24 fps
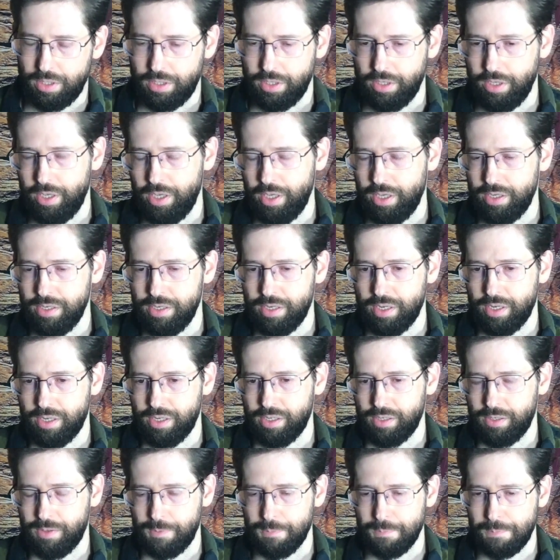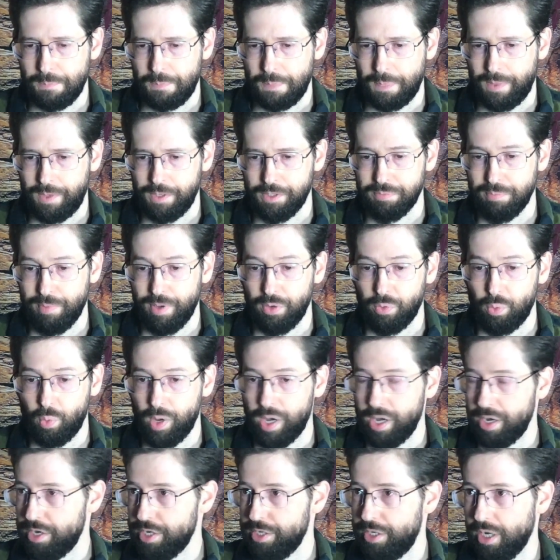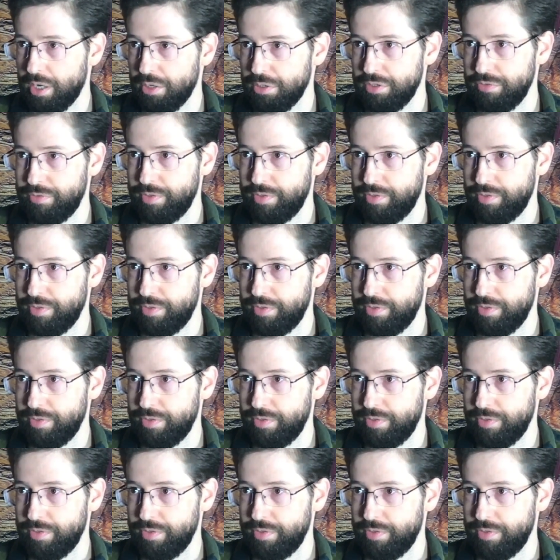And doesn't matter where he goes.